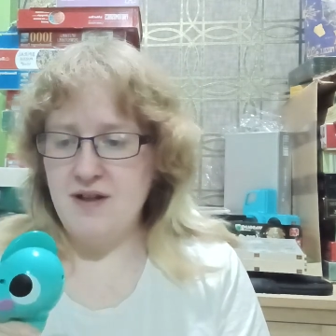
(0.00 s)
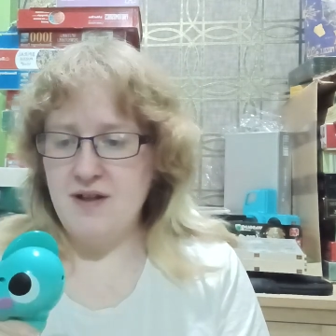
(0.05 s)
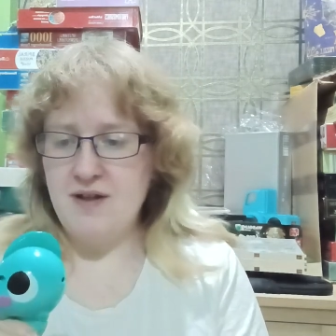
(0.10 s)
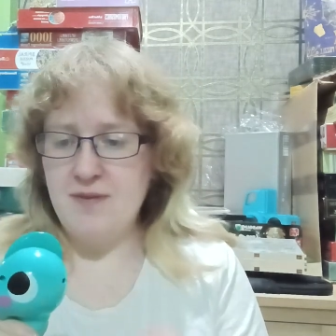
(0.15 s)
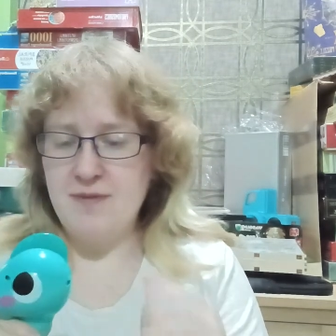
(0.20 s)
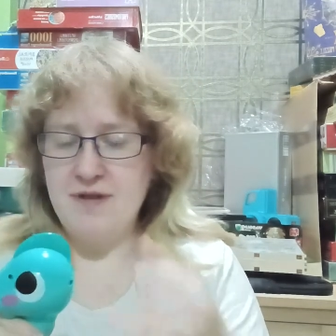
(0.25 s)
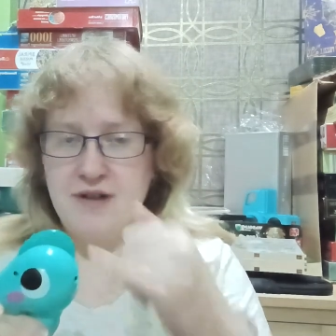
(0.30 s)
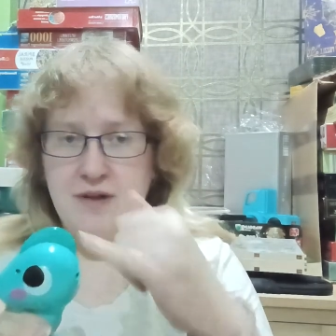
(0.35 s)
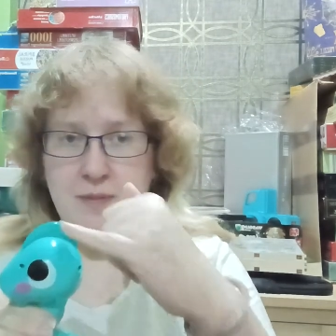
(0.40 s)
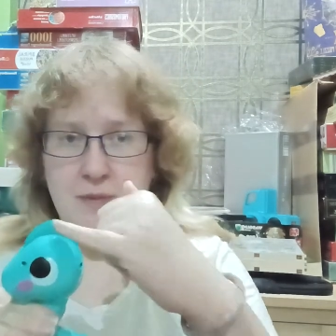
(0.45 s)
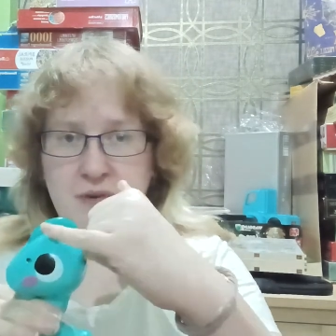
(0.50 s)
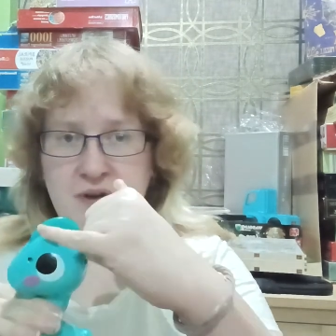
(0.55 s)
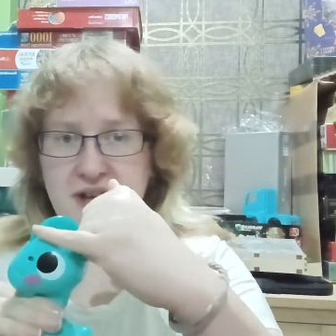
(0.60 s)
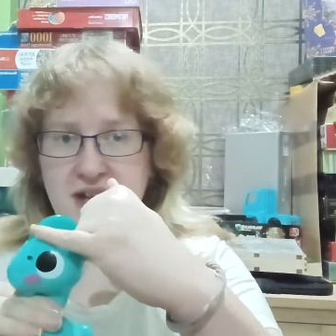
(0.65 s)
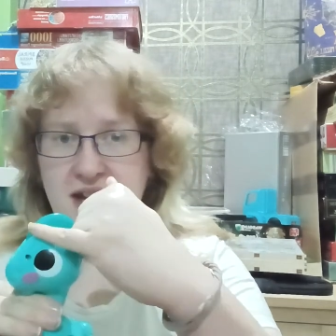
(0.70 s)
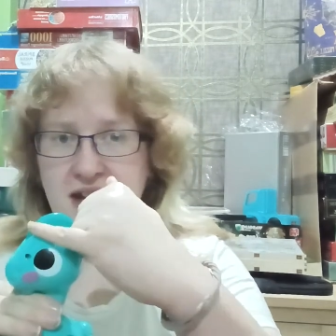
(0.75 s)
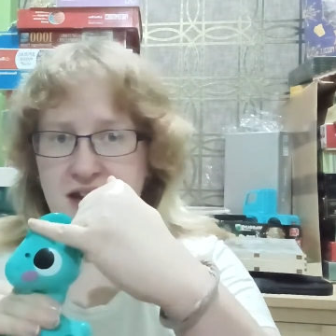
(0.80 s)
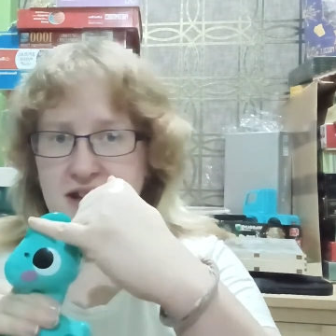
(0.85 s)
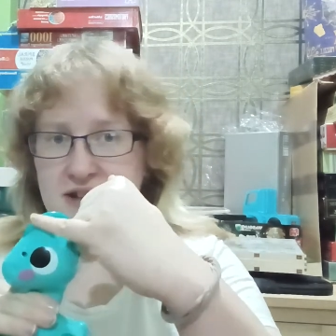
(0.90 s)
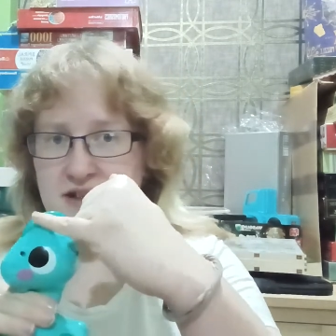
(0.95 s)
The little boy
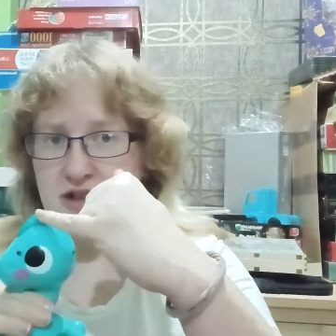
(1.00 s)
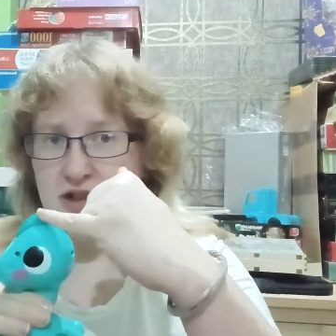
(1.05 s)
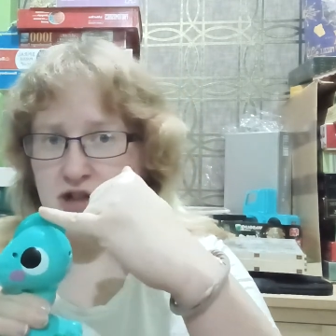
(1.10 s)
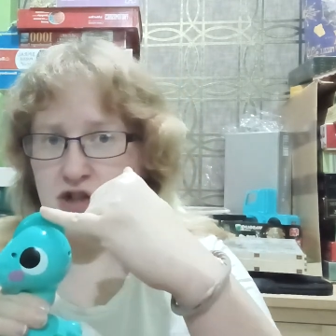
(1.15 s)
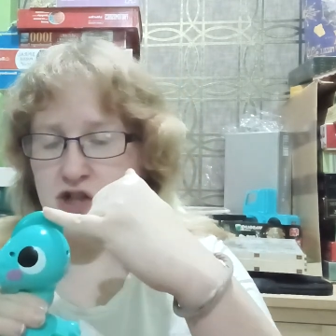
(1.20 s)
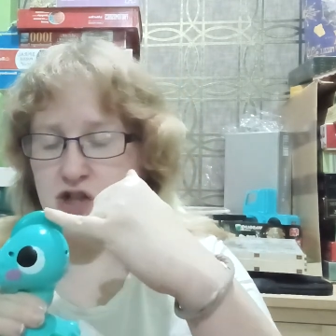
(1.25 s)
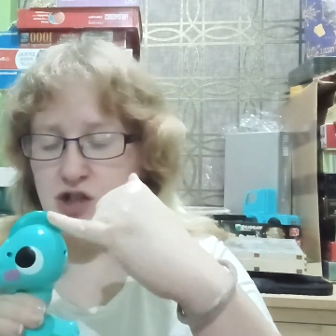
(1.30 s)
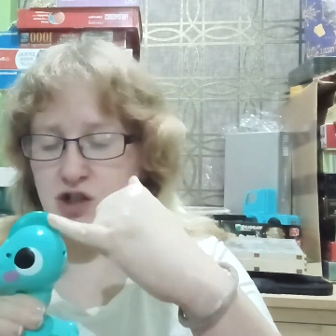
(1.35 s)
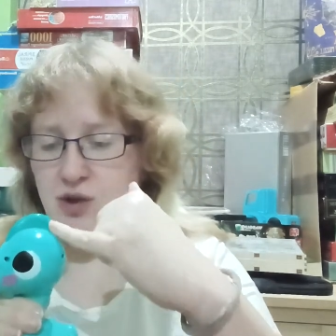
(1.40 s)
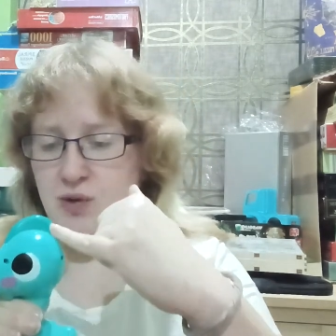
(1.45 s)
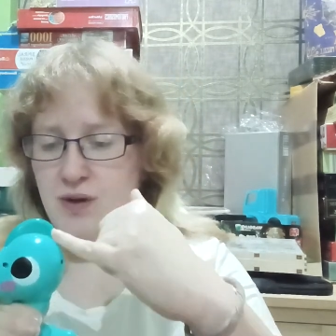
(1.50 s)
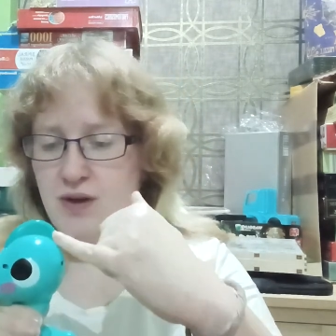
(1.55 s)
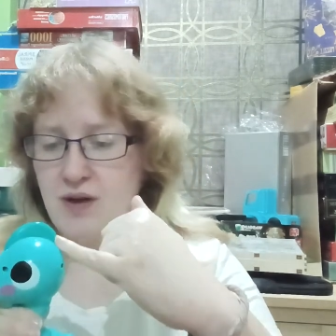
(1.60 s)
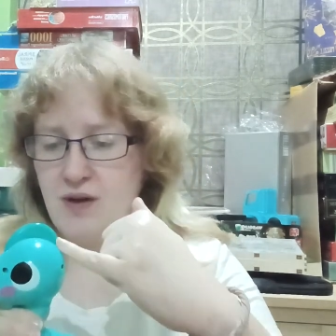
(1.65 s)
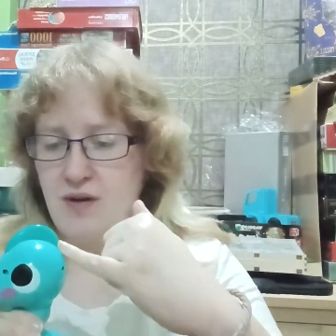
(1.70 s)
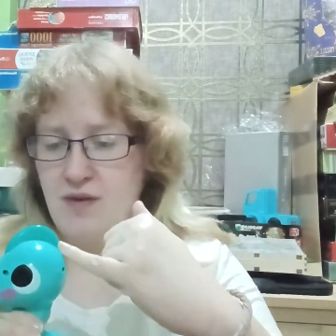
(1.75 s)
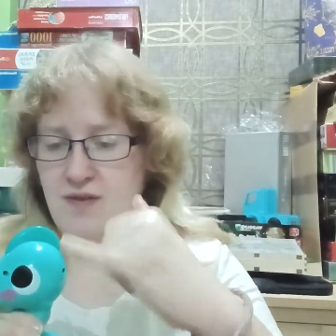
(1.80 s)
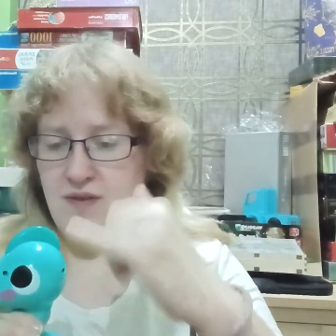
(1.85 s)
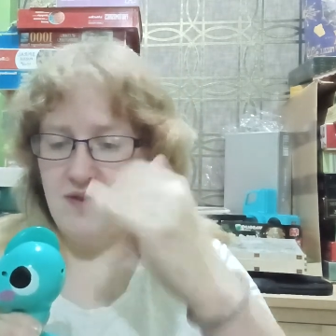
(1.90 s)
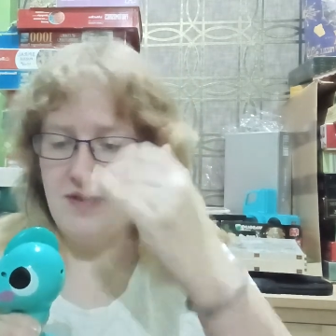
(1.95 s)
is chewing
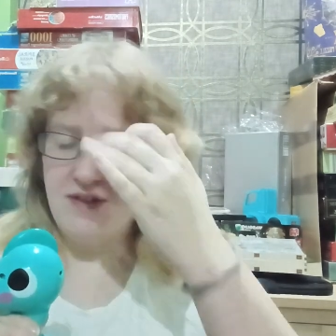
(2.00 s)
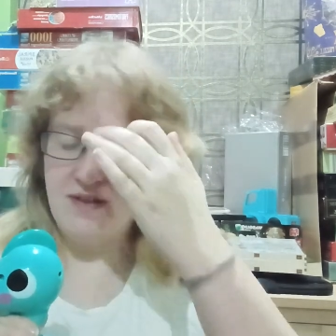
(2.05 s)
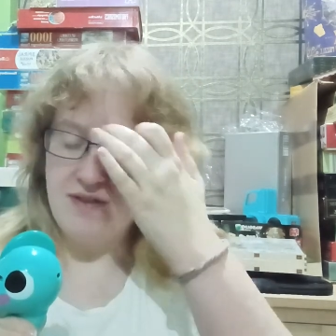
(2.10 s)
on